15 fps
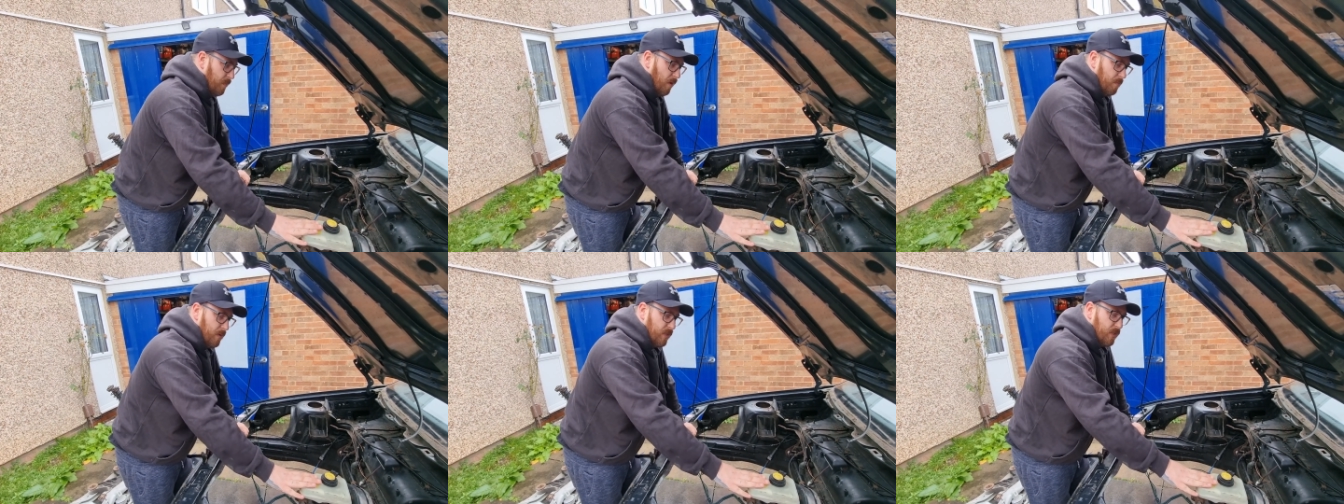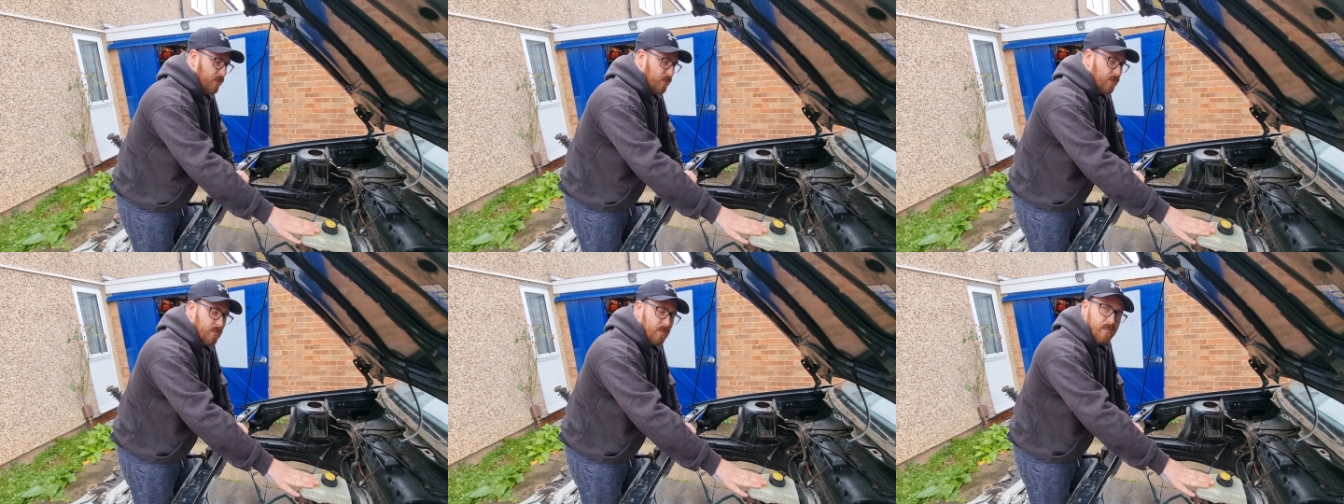but
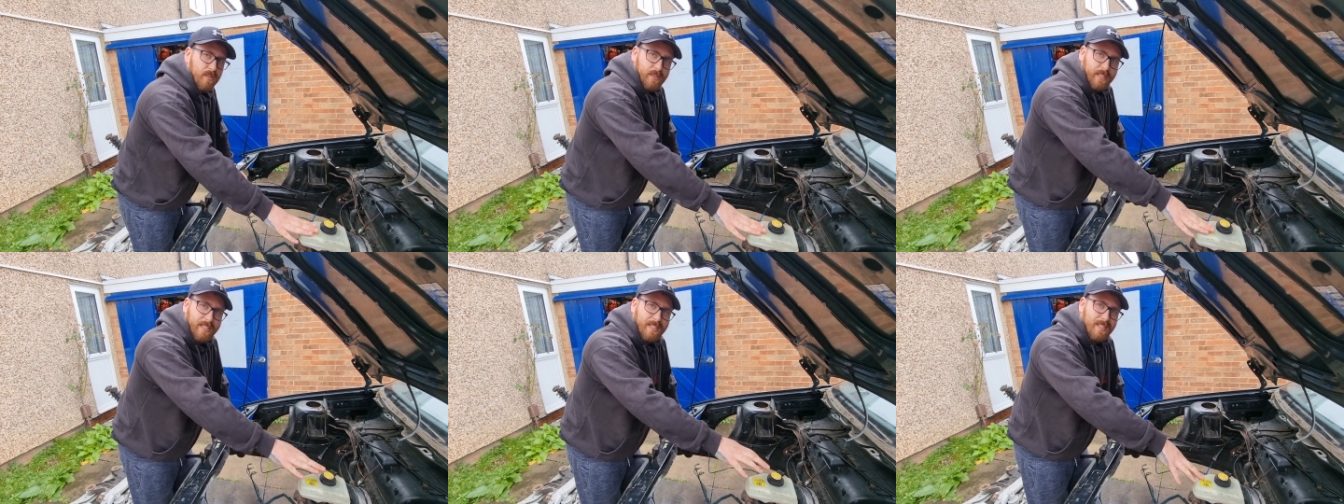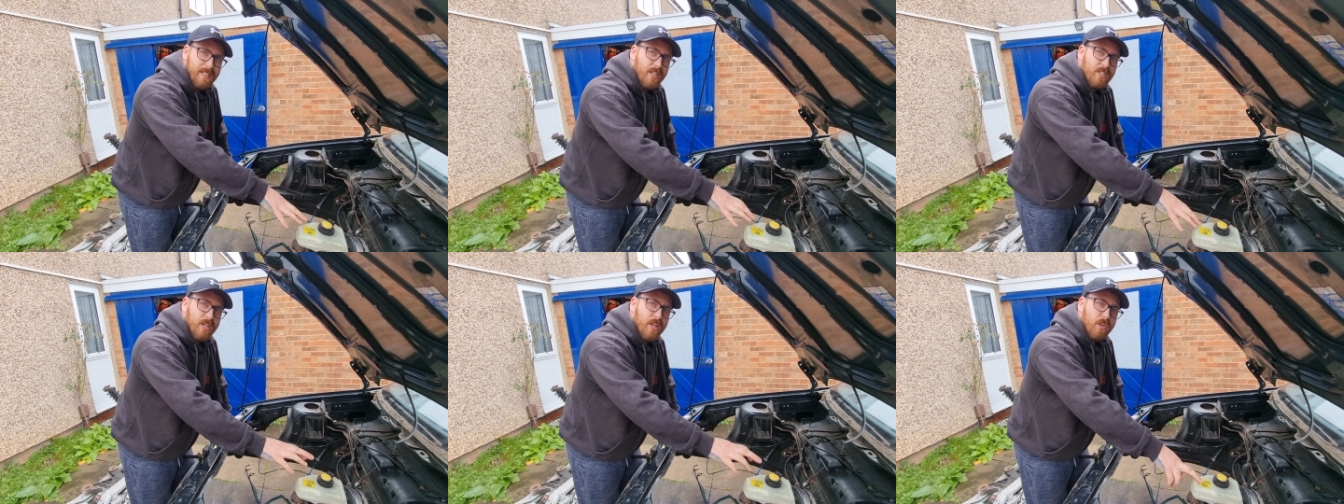because this is
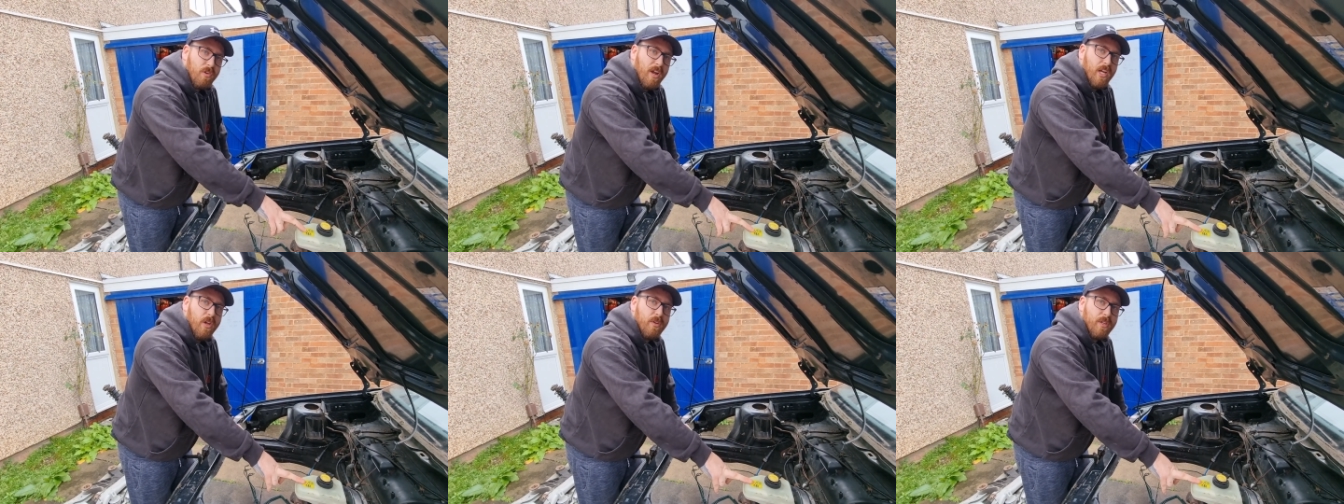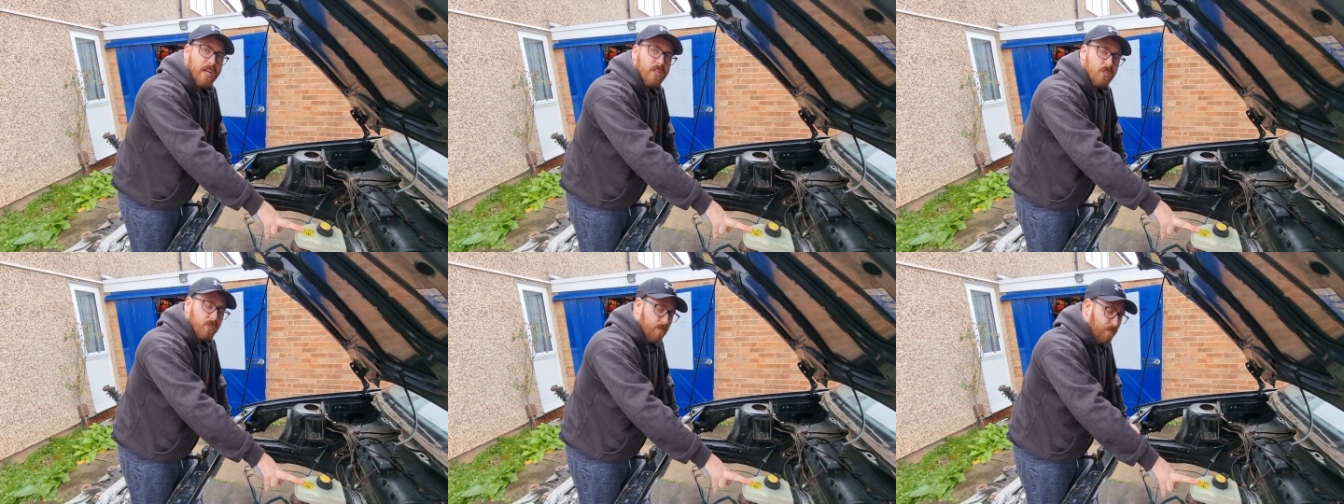actually a great
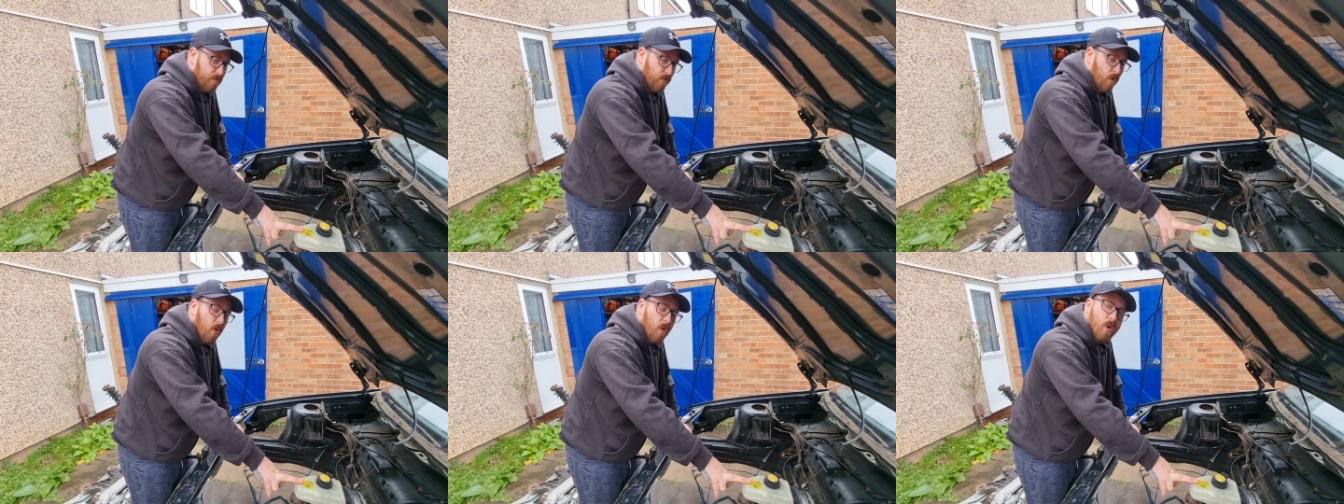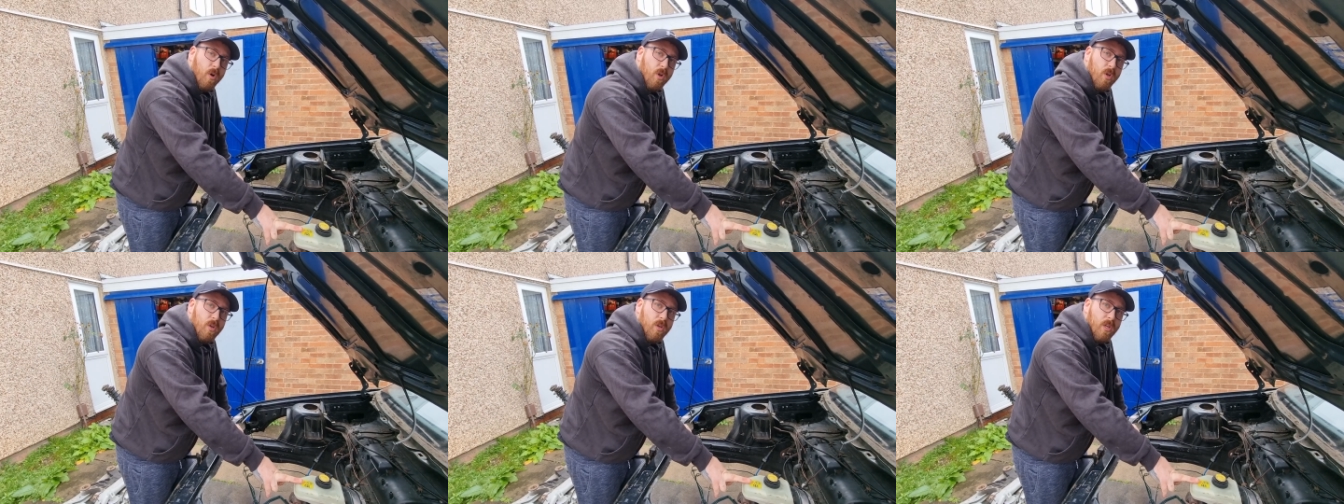location for
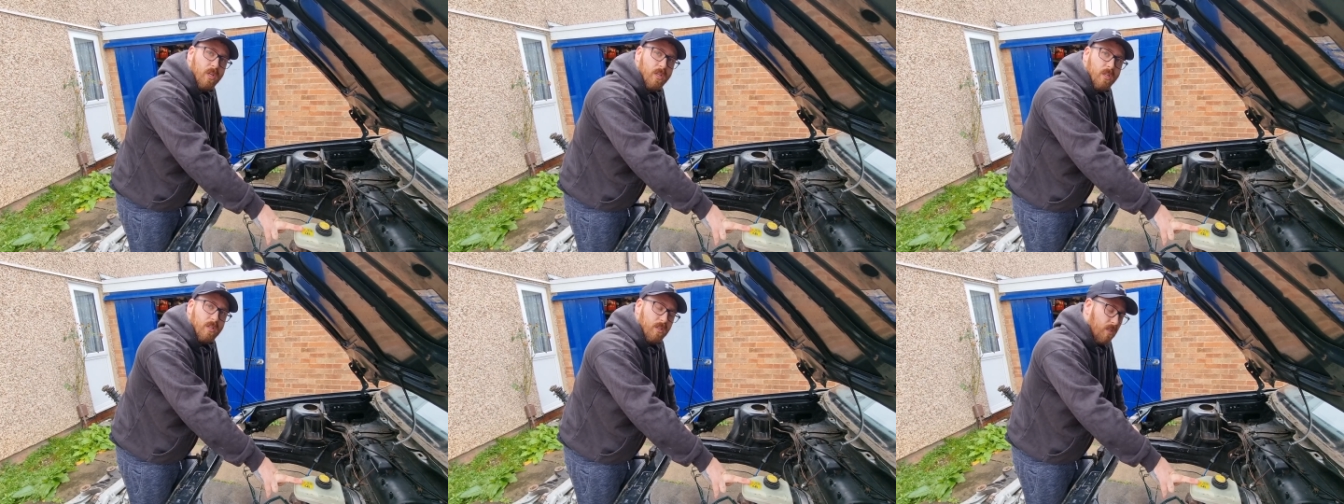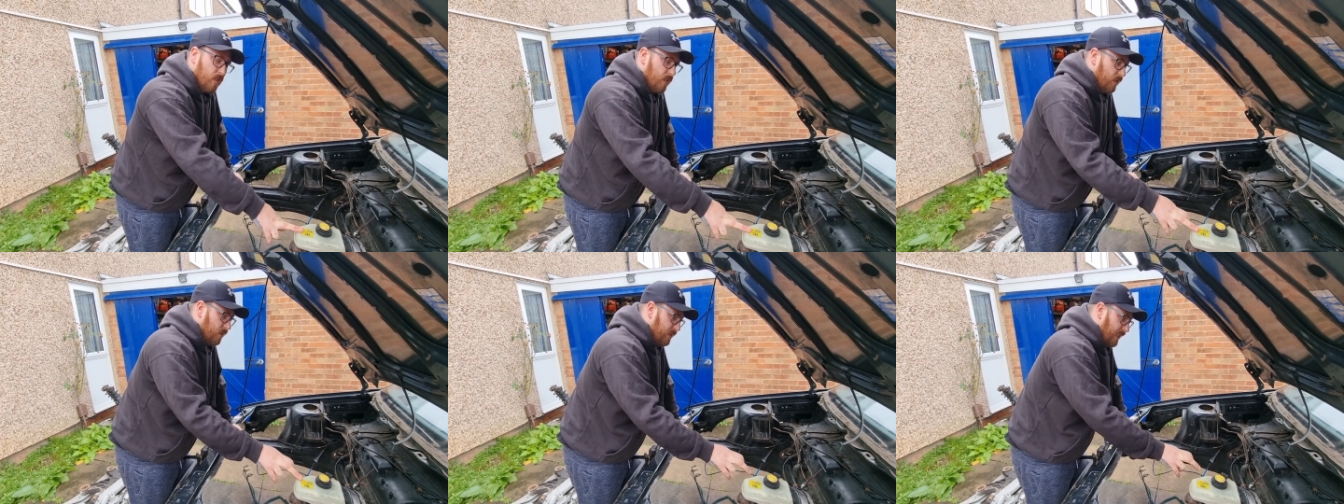
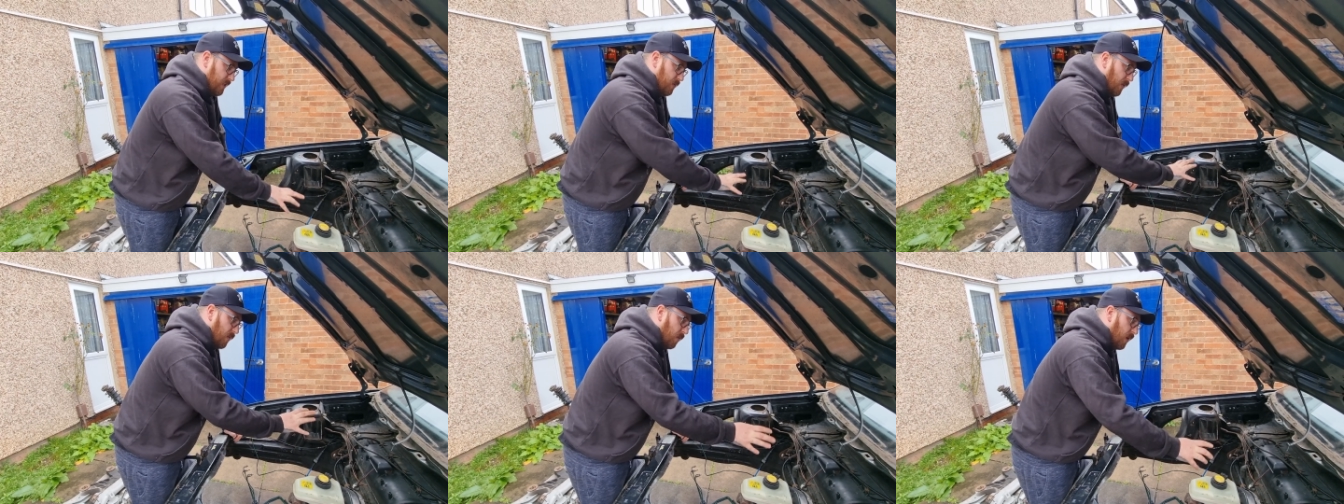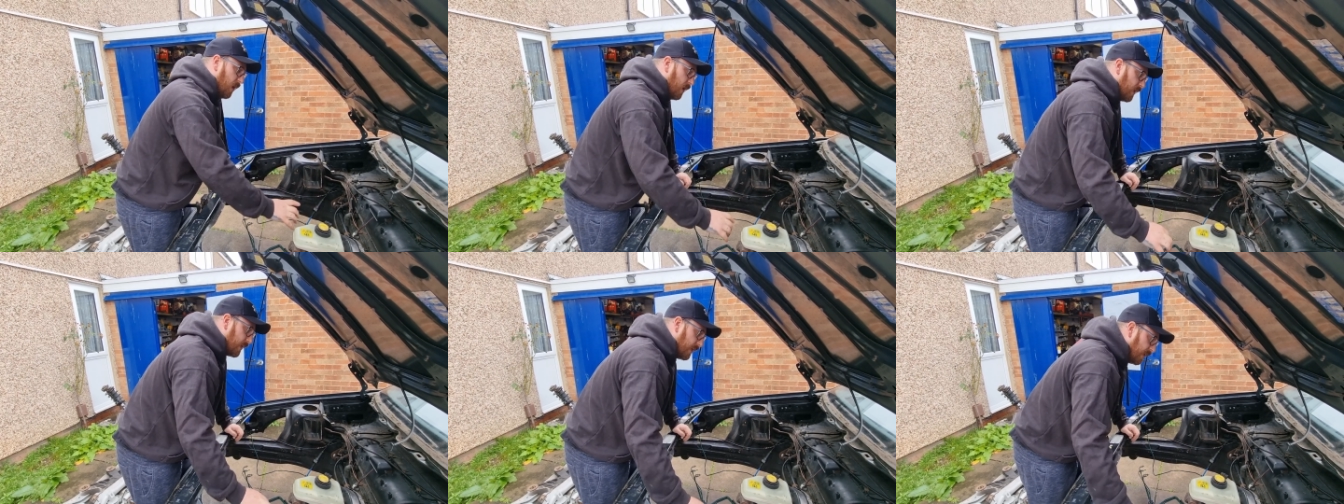this will work.